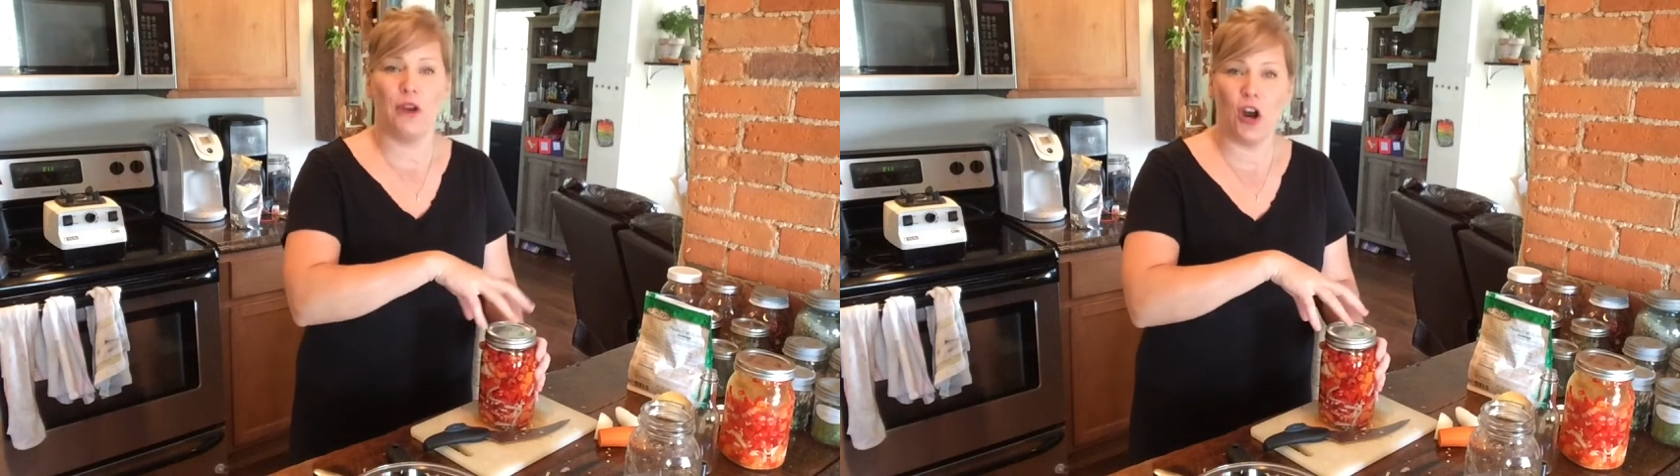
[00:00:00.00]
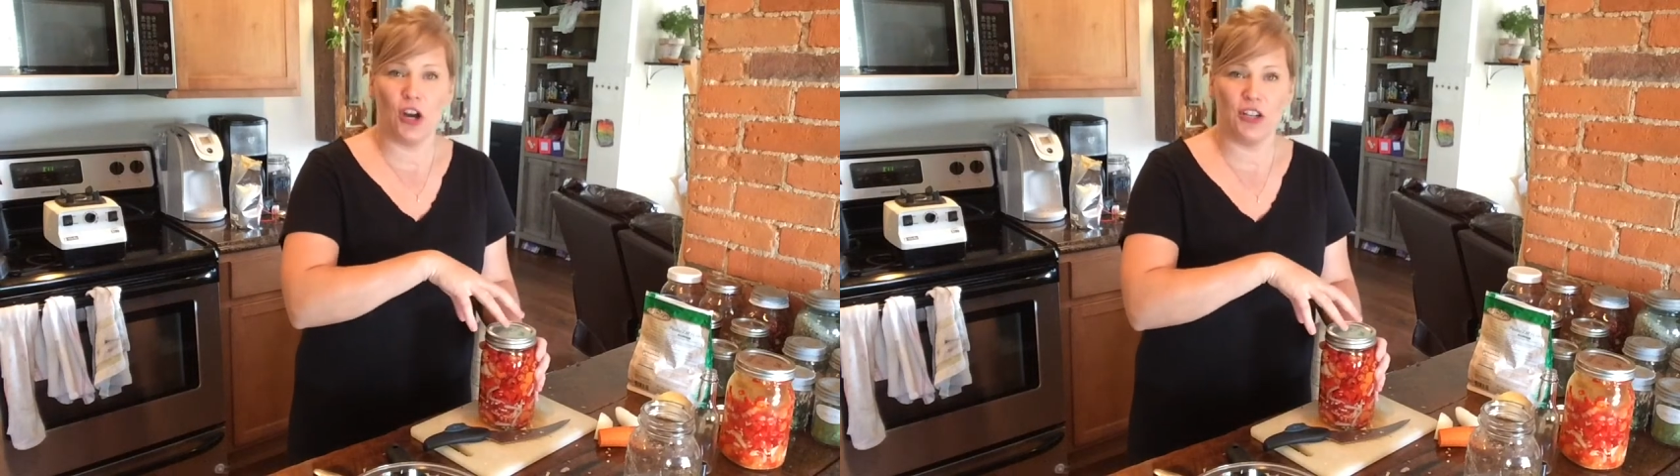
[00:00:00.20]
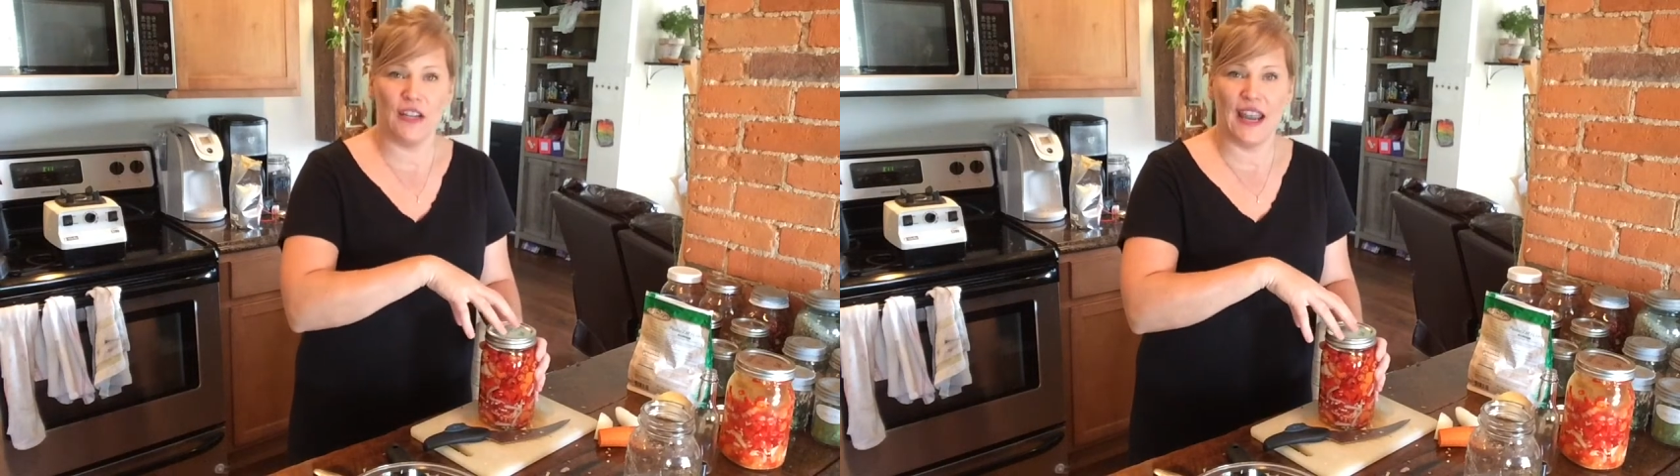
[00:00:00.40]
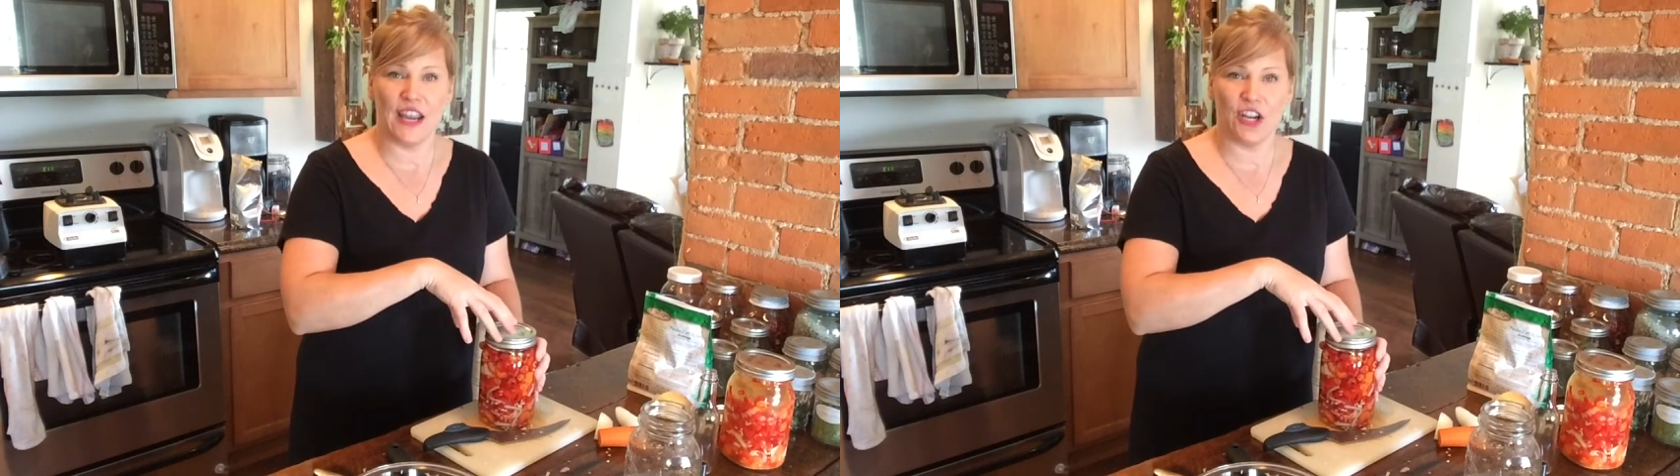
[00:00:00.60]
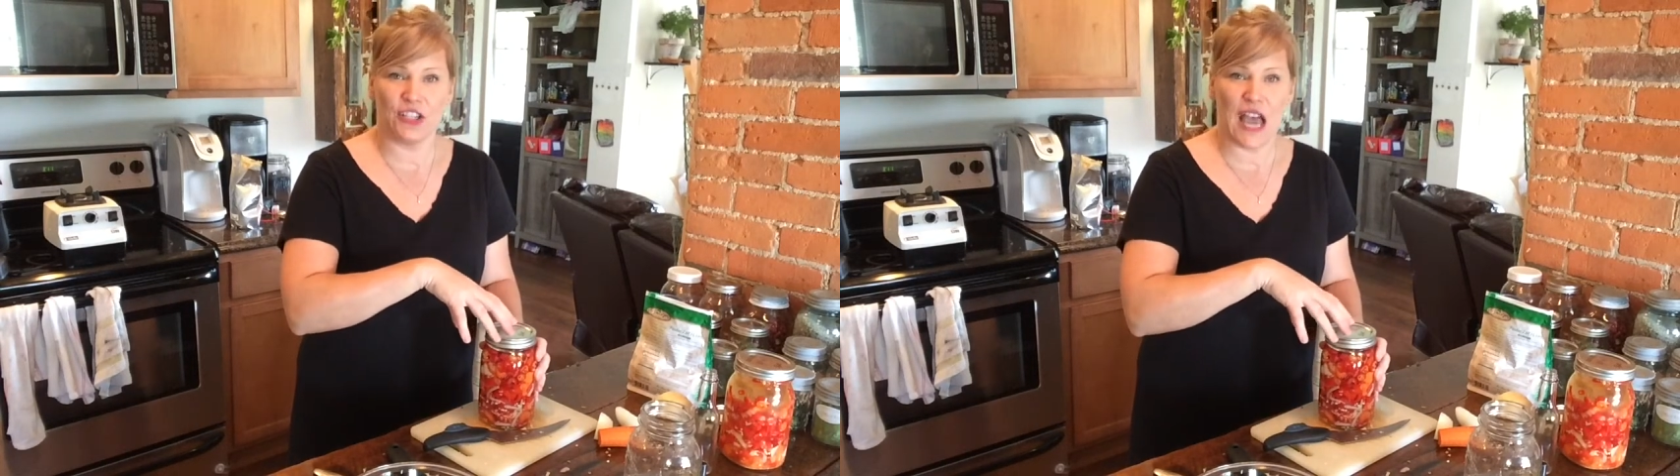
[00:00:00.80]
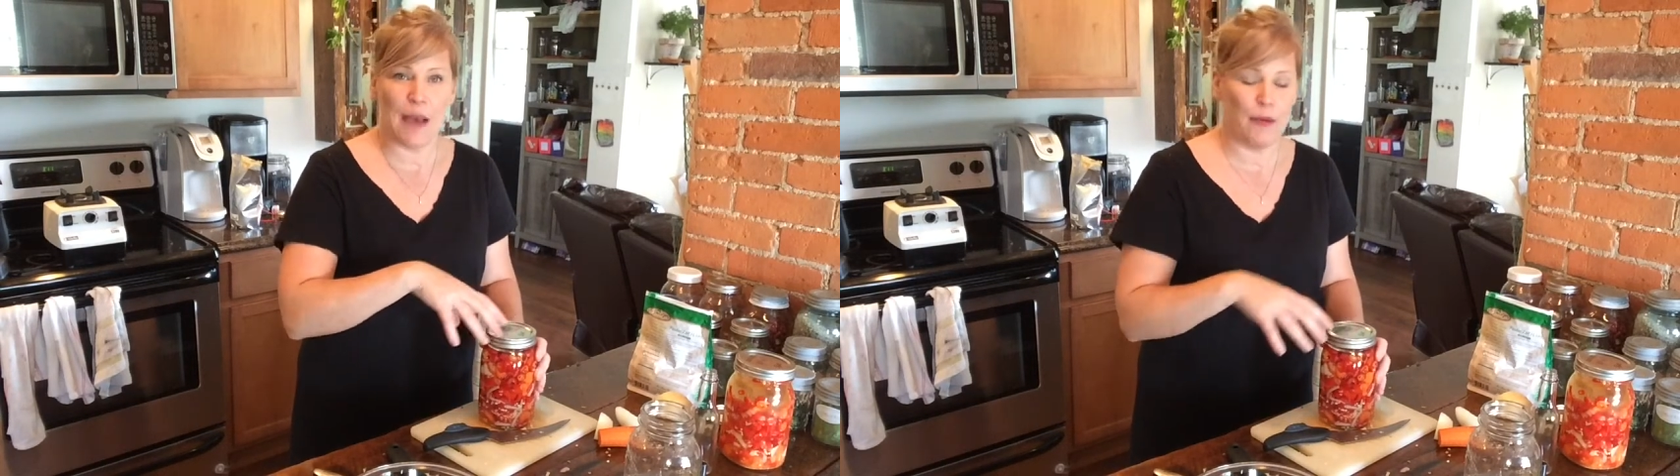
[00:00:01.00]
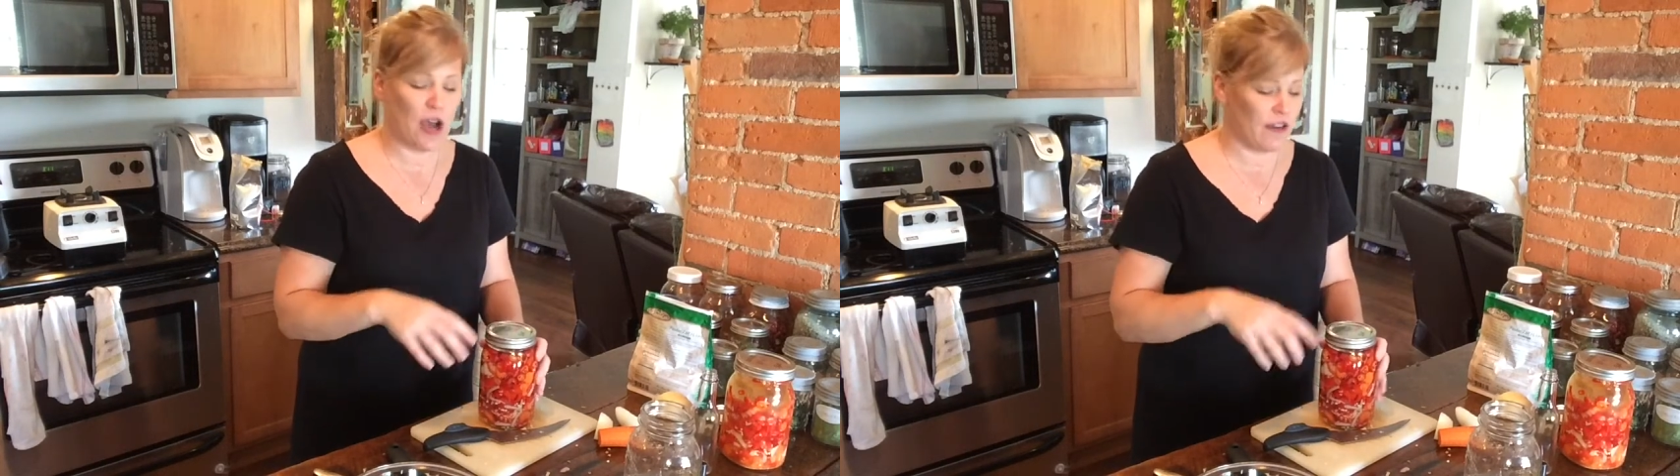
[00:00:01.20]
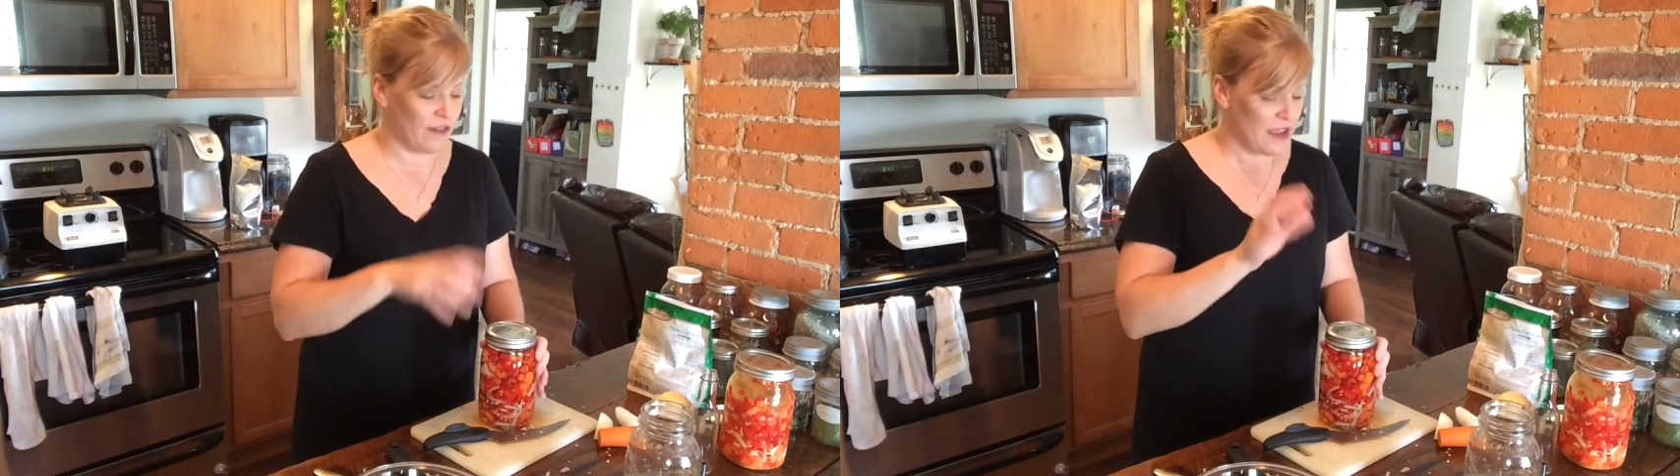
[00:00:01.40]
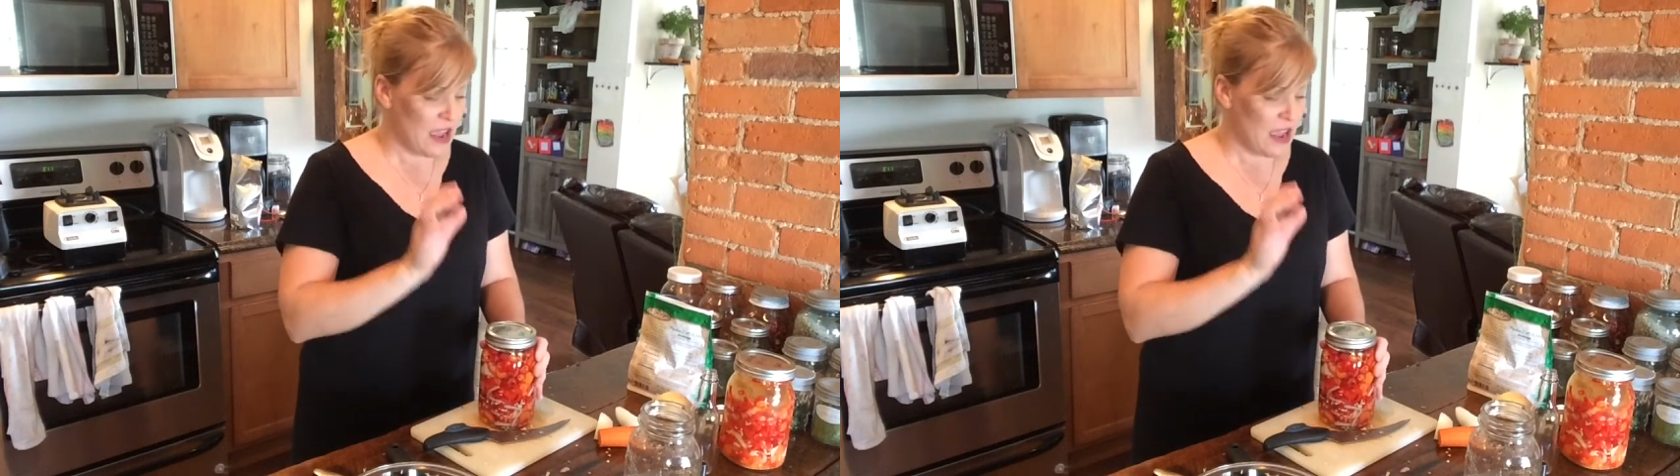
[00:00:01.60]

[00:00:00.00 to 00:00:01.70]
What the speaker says: hard to get your top off.